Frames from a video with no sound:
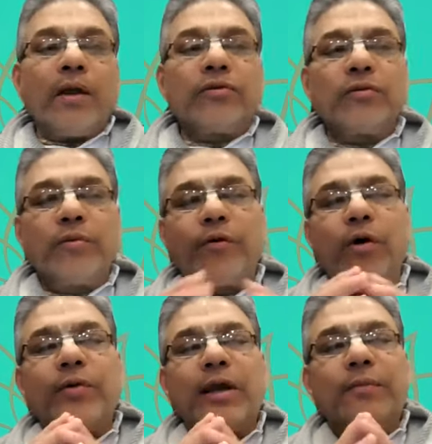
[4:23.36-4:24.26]
so
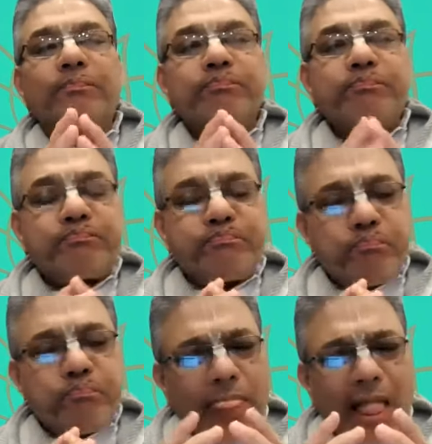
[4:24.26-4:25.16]
before we
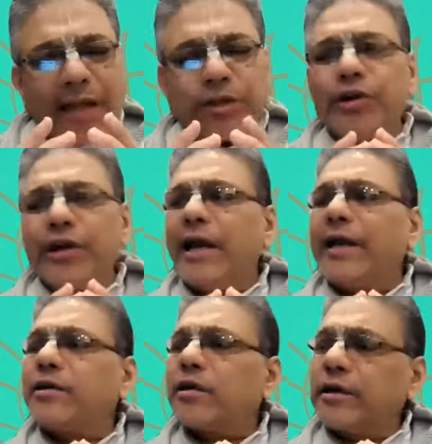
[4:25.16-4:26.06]
actually
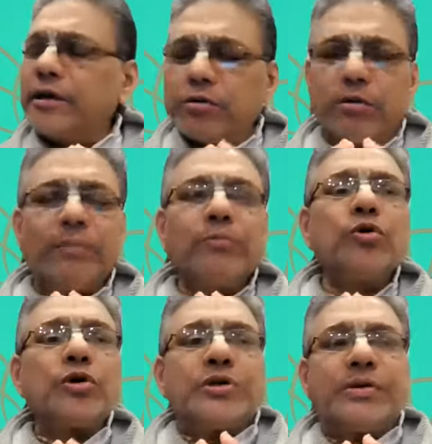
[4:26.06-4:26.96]
enter into the
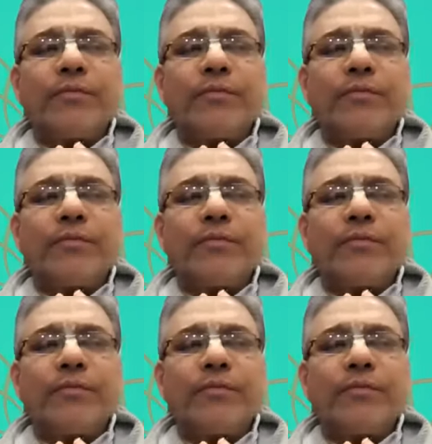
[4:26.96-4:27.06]
mood,